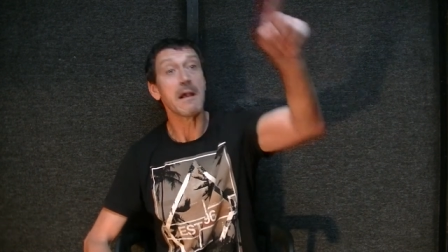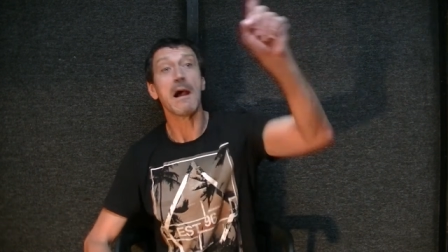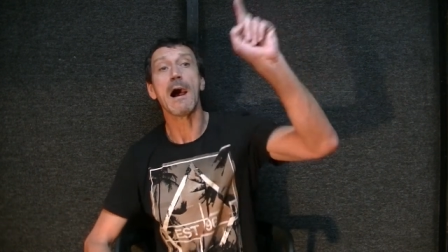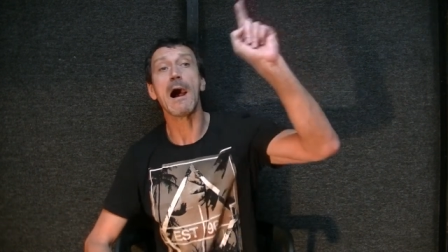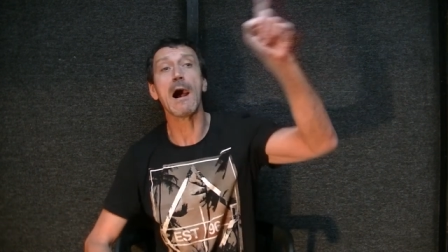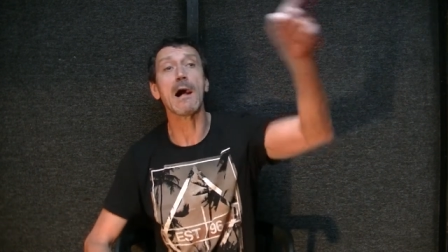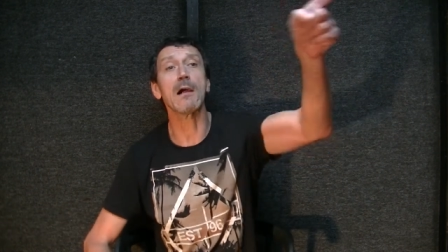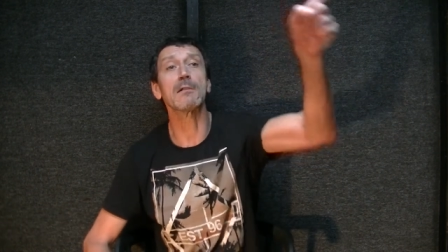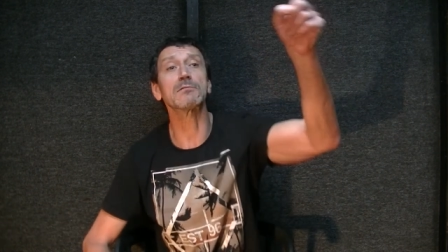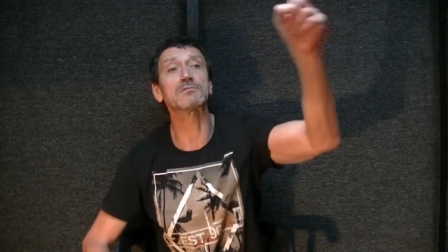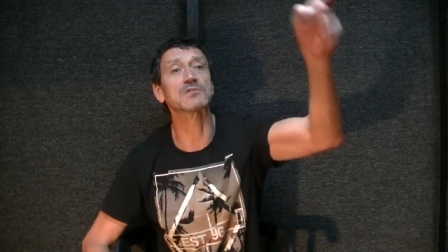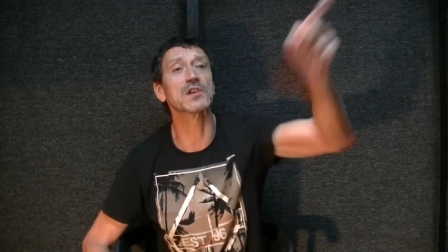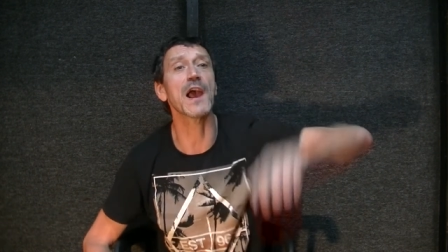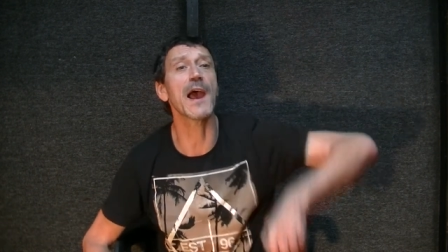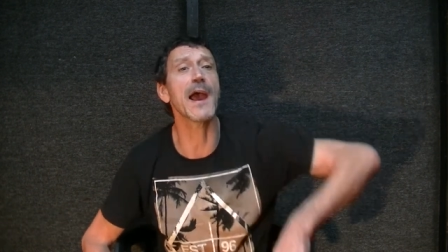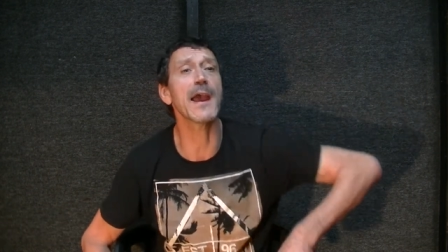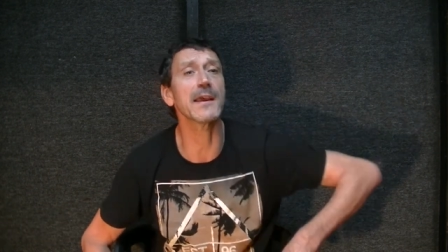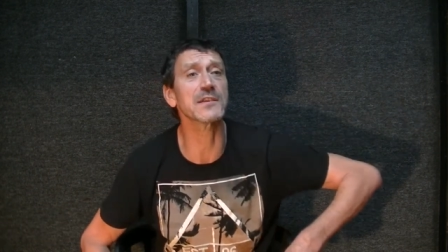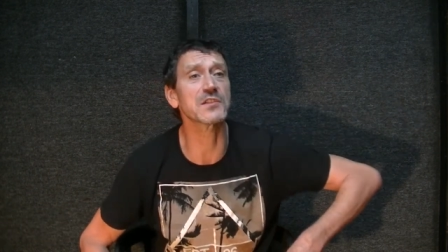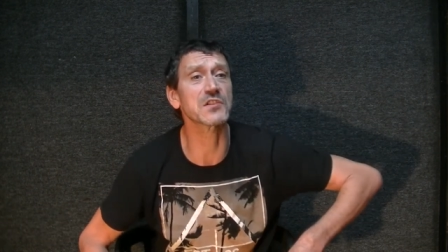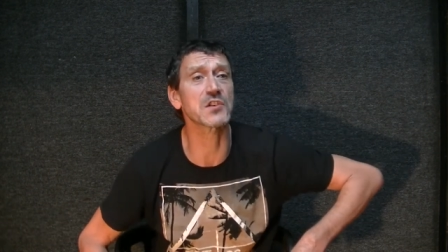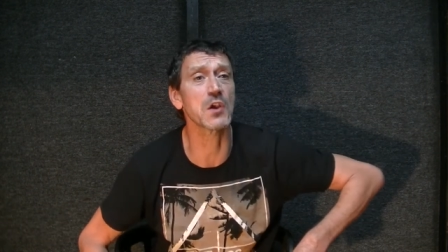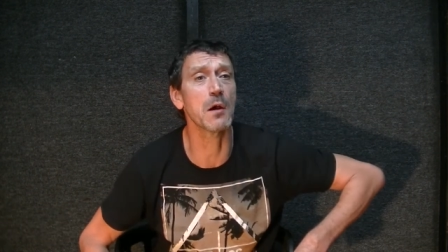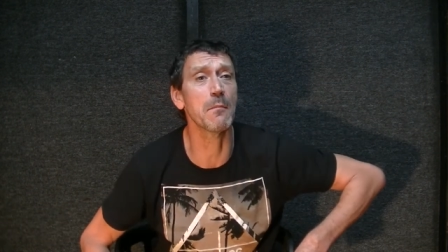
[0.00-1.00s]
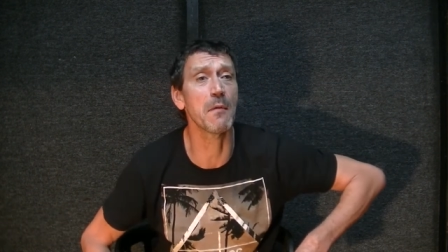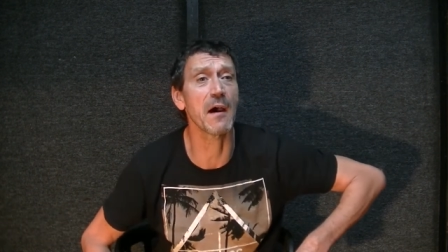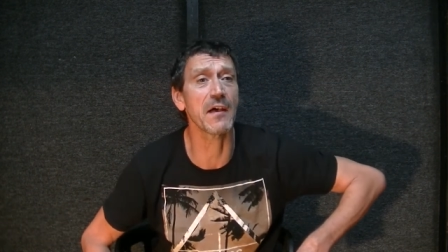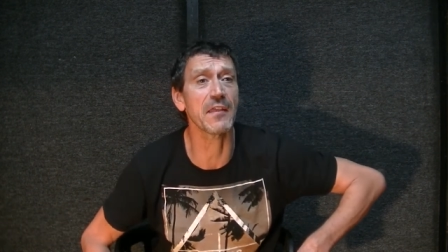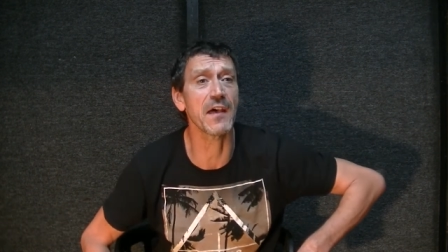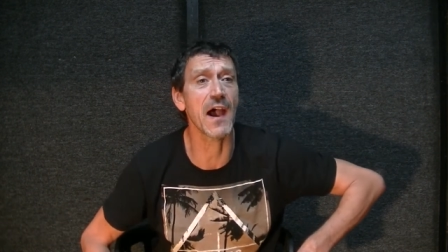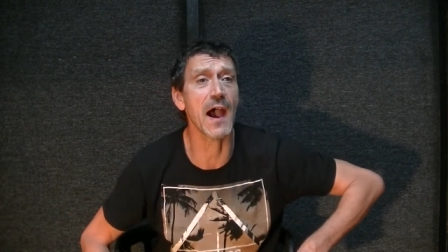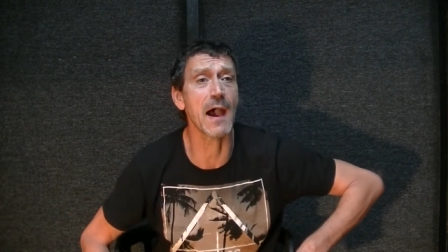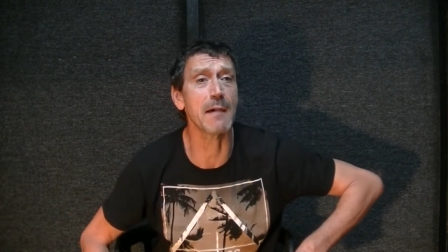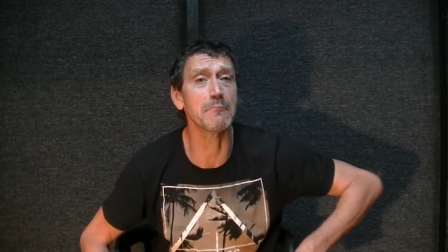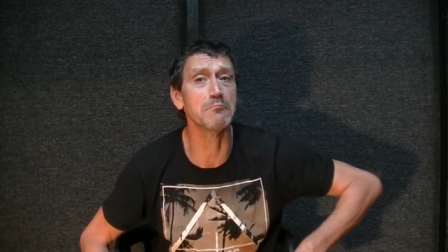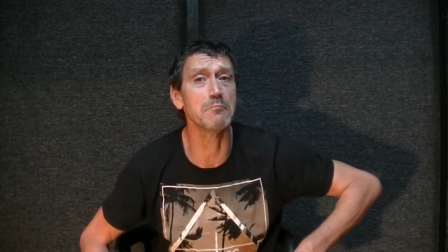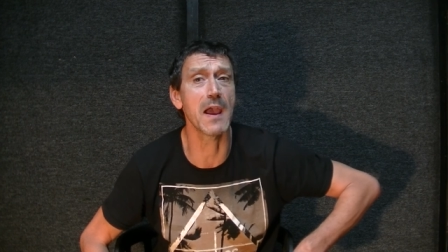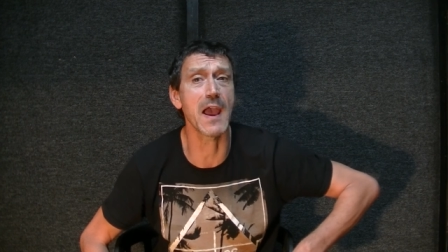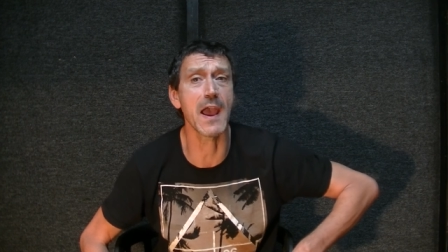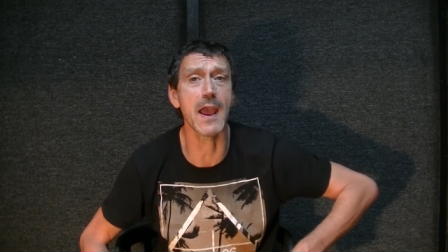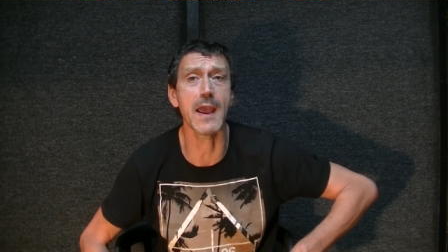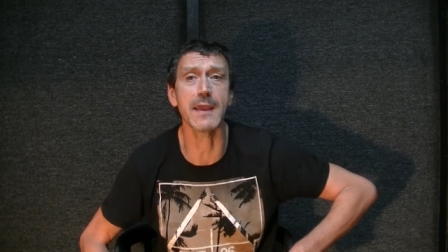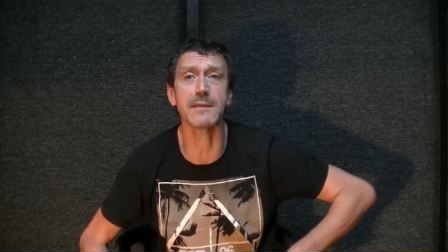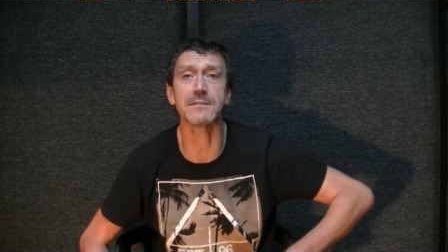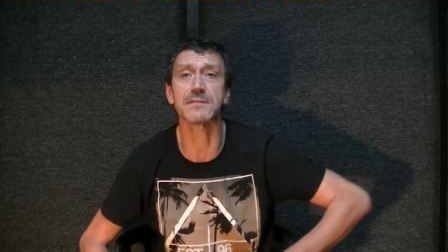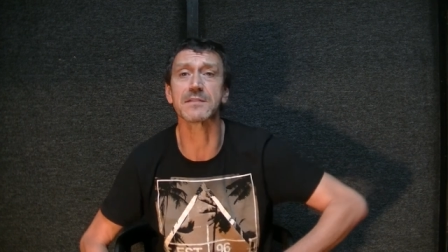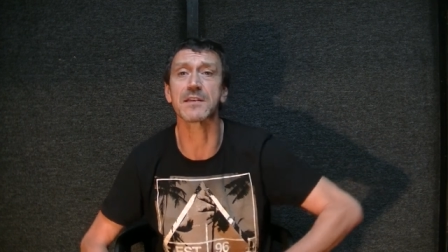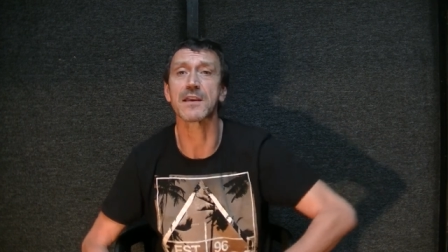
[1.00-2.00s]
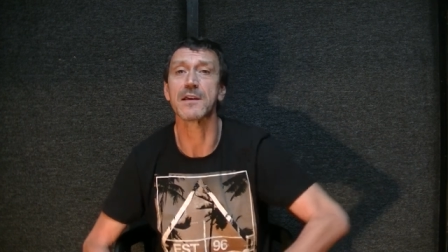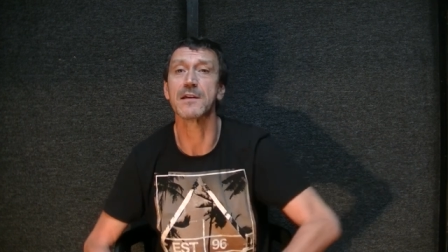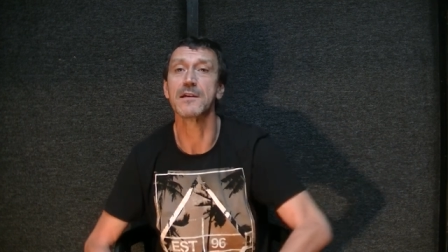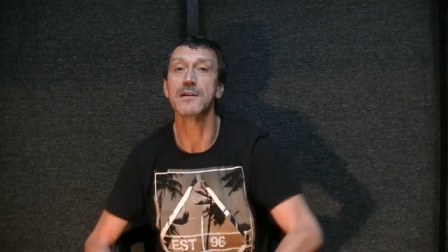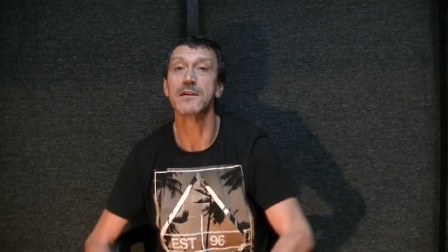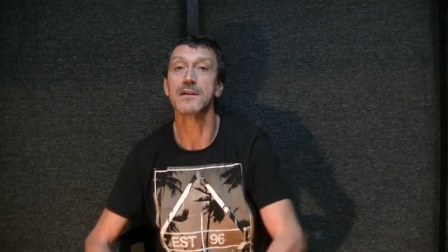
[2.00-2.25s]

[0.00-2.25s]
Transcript: I'll take some of that, mate.